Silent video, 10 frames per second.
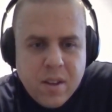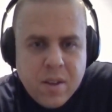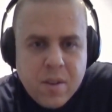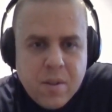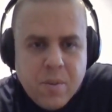
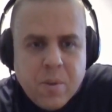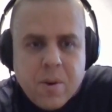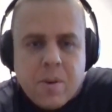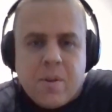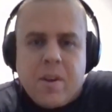the
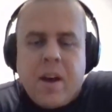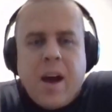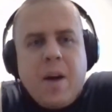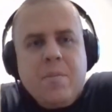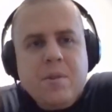world had
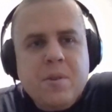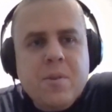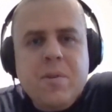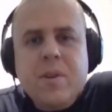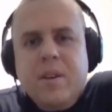
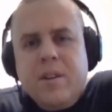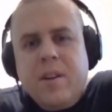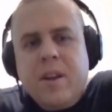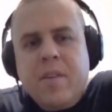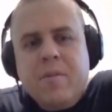absolutely
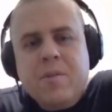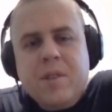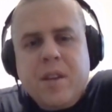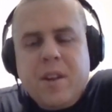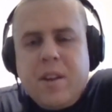never
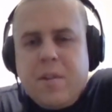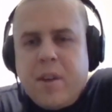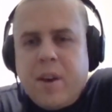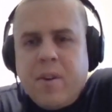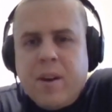seen
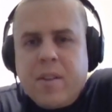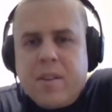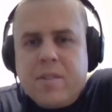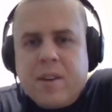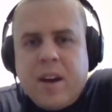anything like
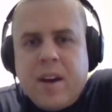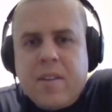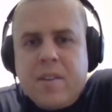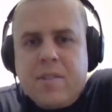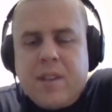this guy at
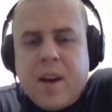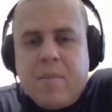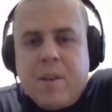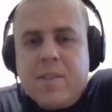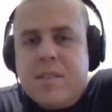this time.
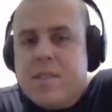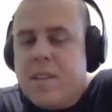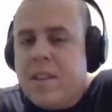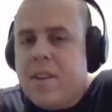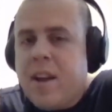This is in
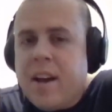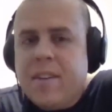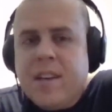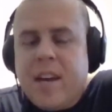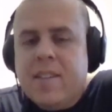the
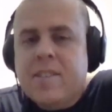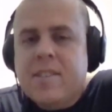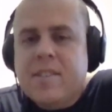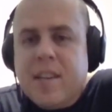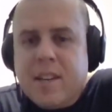
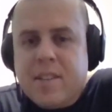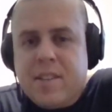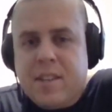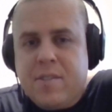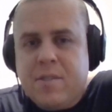
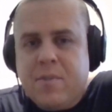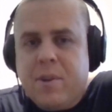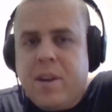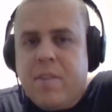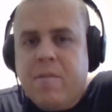1960s
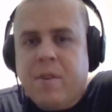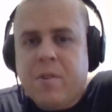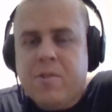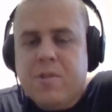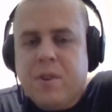when he
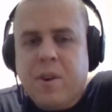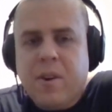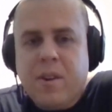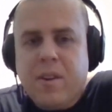first started